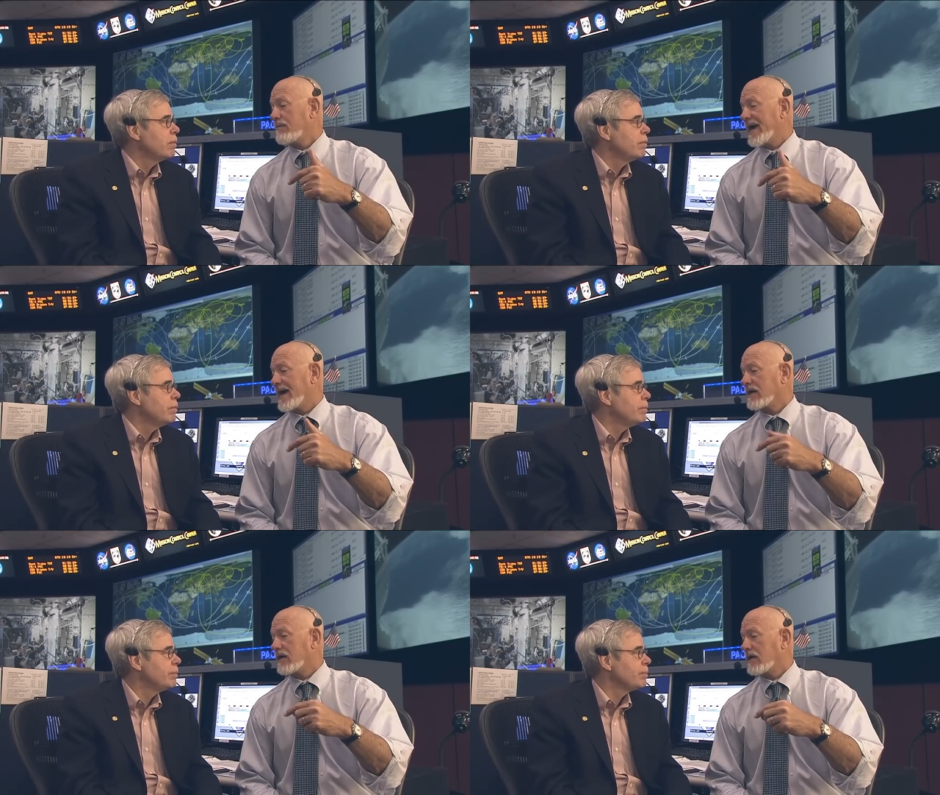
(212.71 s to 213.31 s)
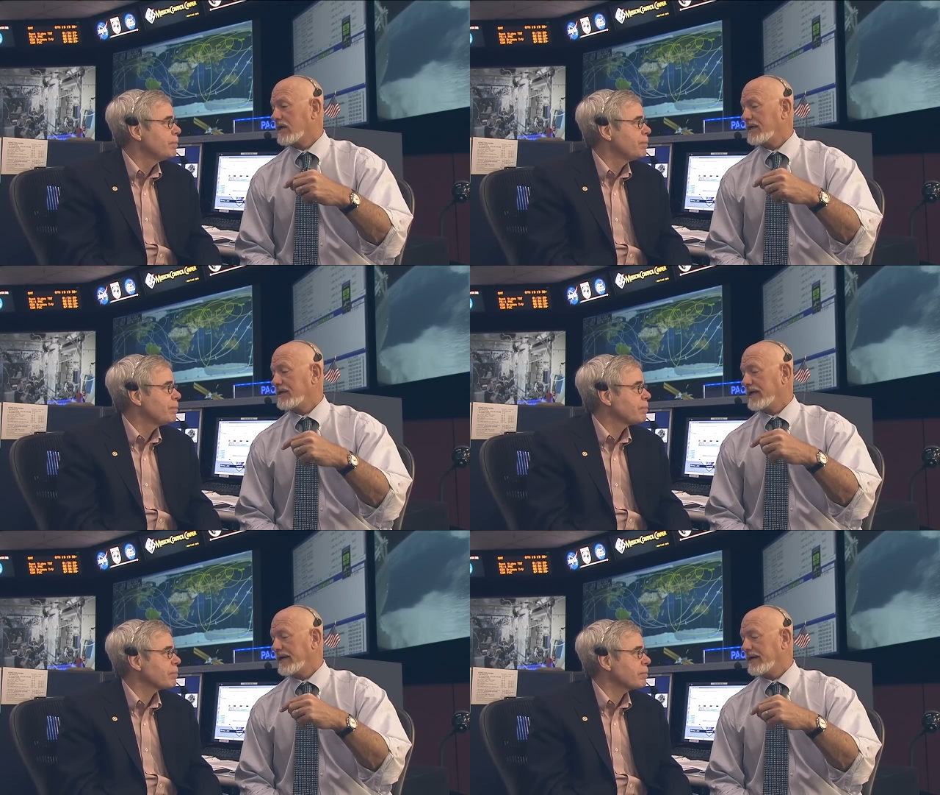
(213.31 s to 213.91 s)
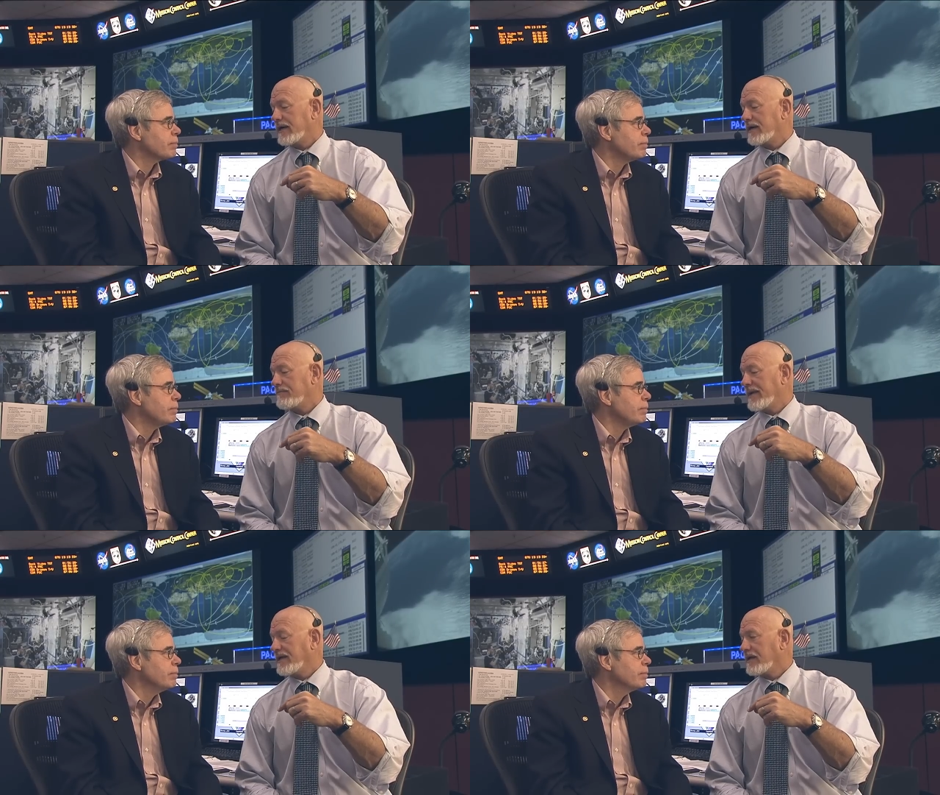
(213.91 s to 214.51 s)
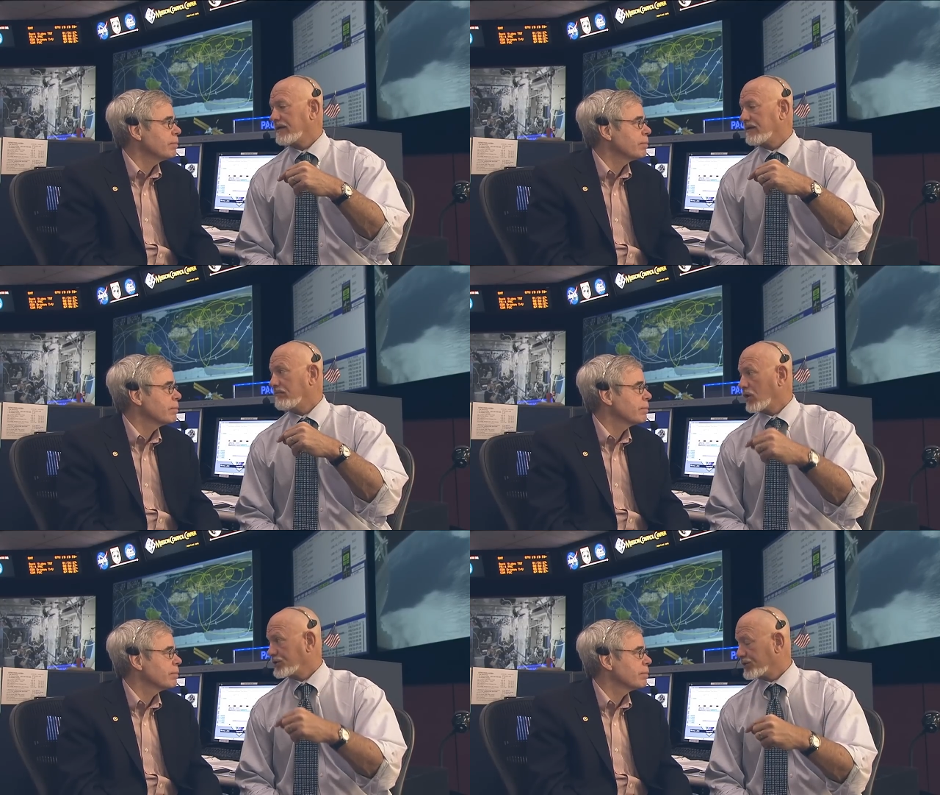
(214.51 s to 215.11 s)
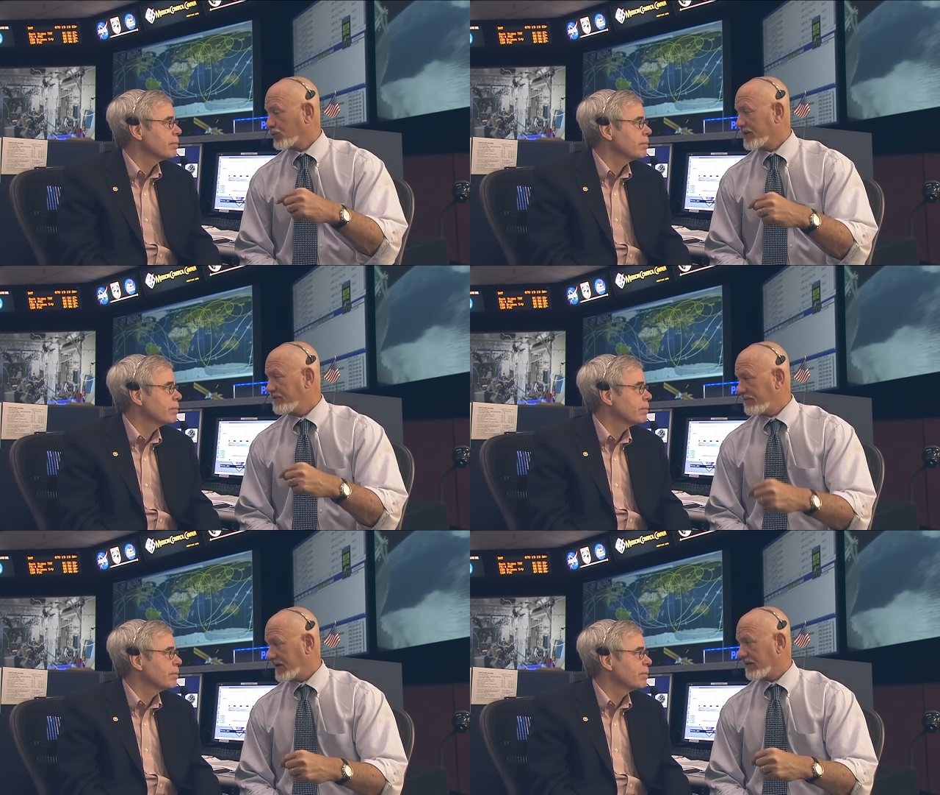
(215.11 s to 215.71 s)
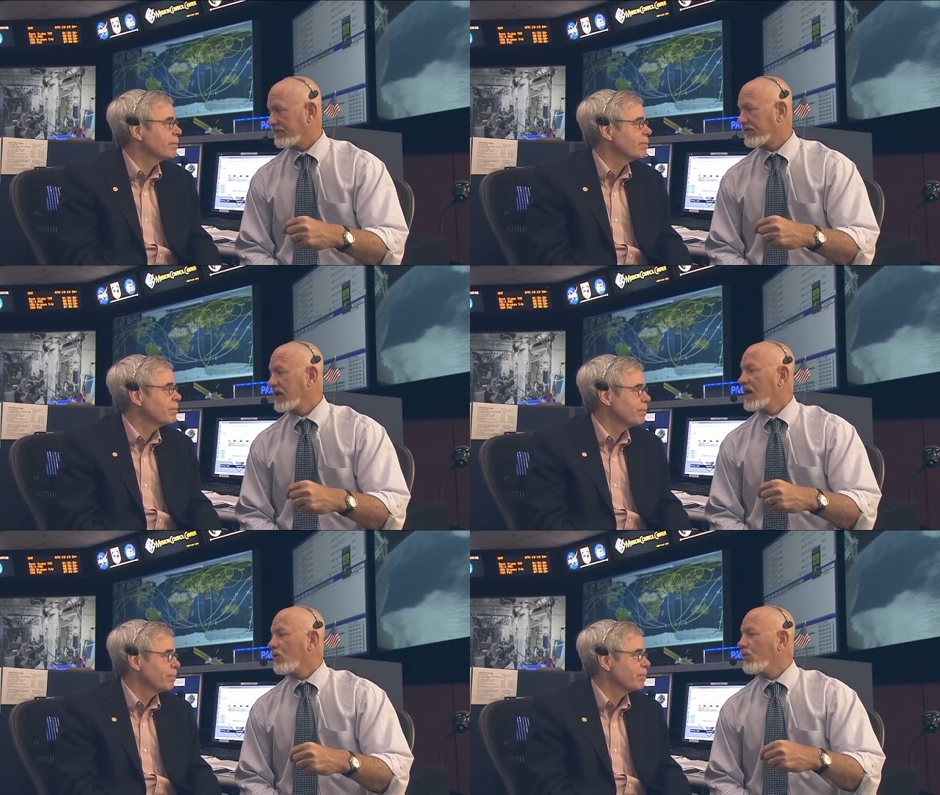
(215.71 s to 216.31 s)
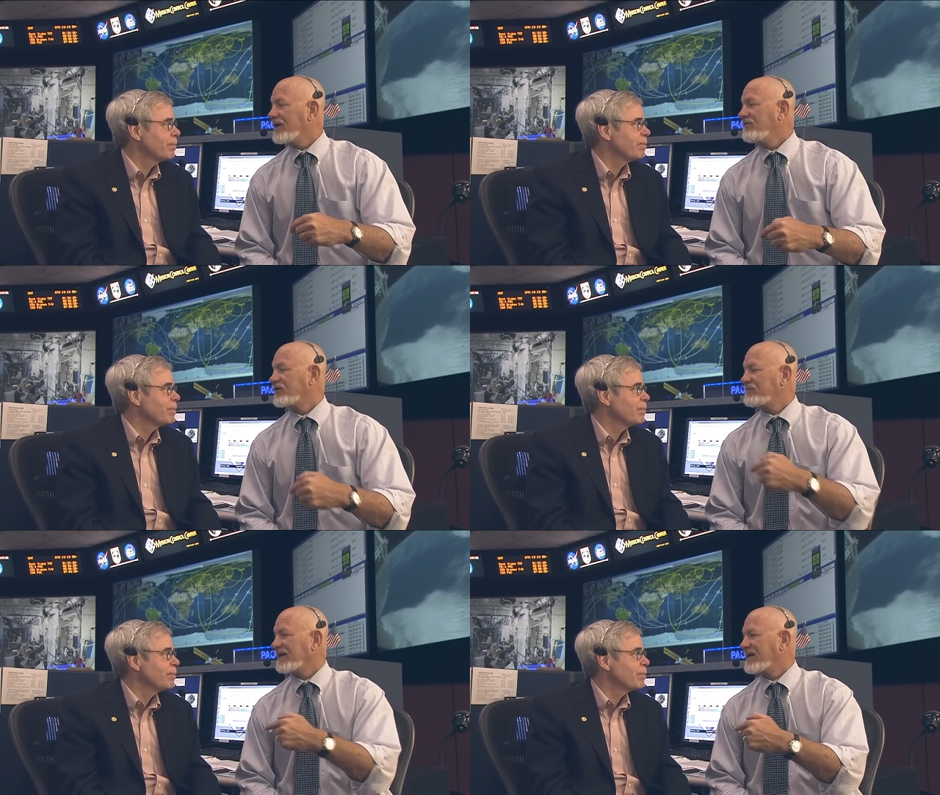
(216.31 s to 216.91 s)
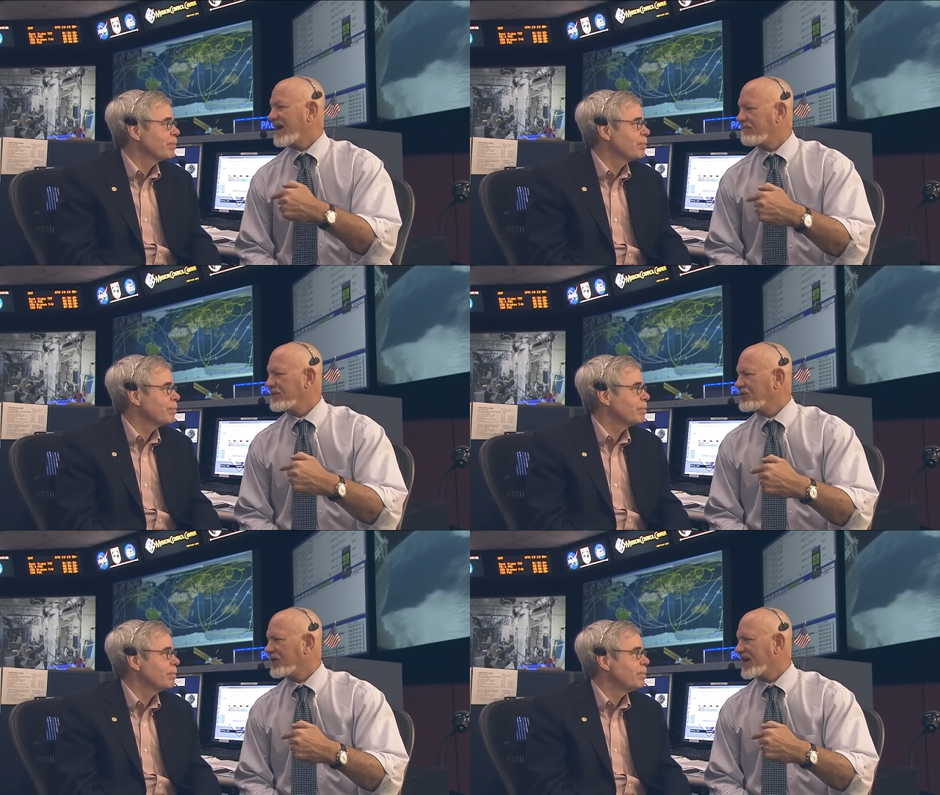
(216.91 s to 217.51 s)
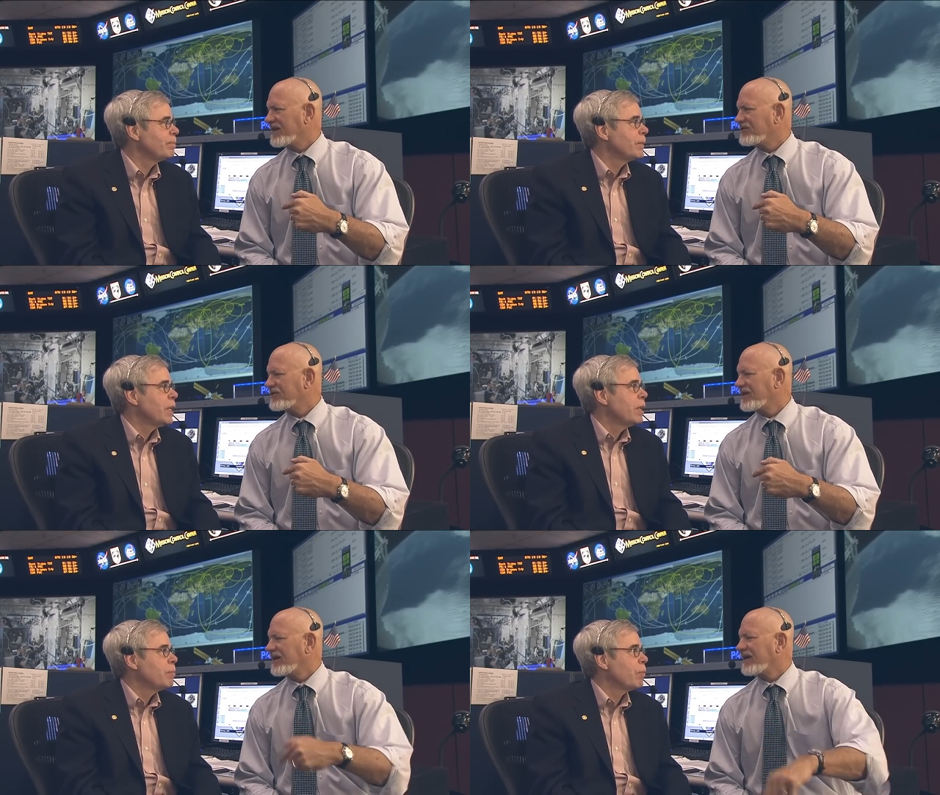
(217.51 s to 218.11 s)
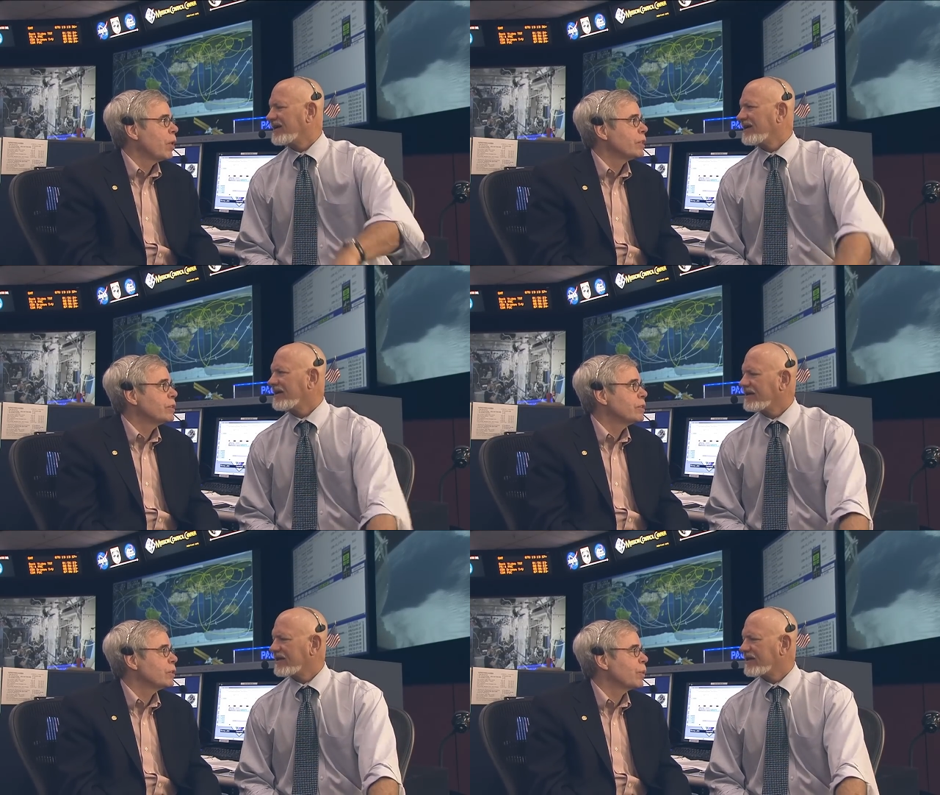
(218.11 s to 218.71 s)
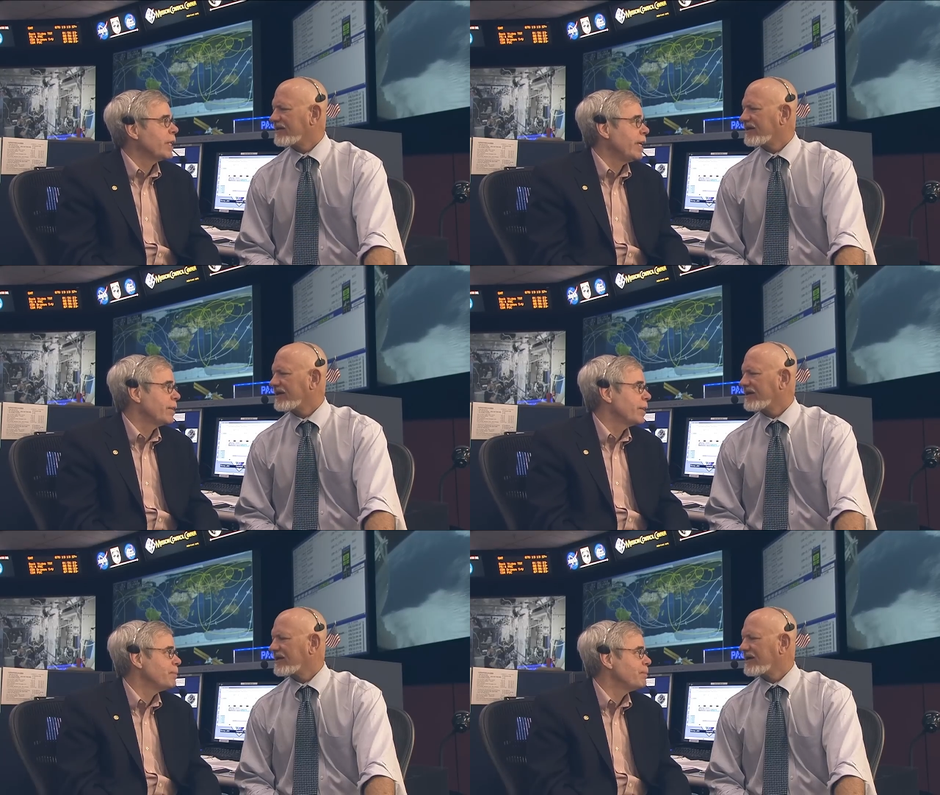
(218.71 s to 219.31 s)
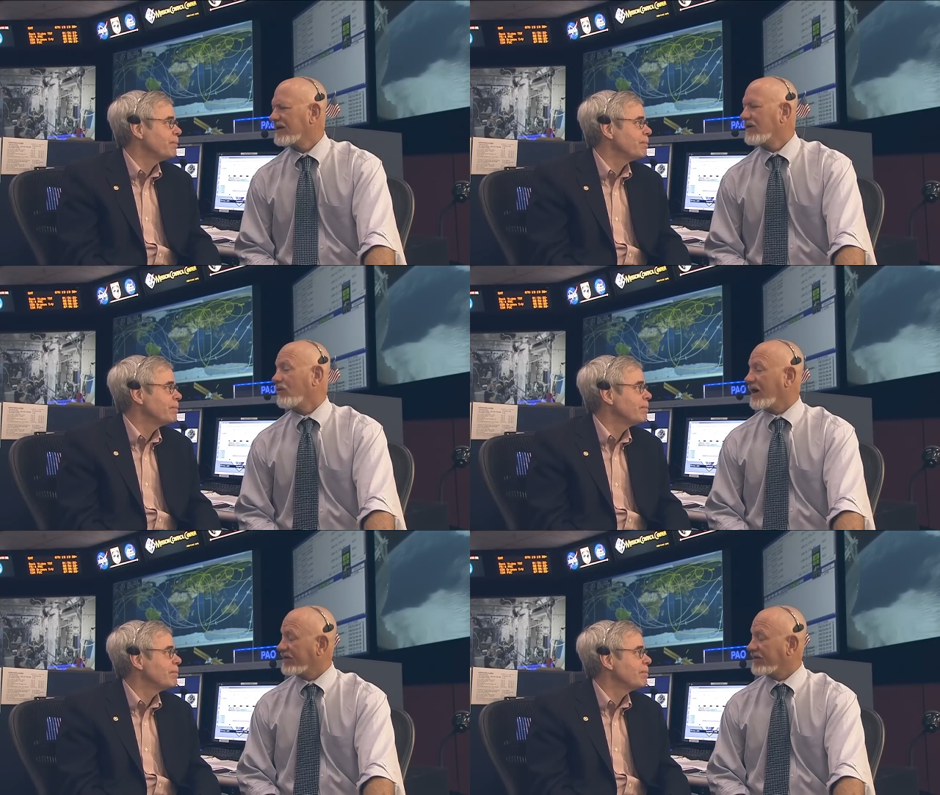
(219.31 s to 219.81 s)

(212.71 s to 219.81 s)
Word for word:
Speaker 1: back on uh, May, the March the 25th. When do you expect to have them in your hands? March the 28th. Wow,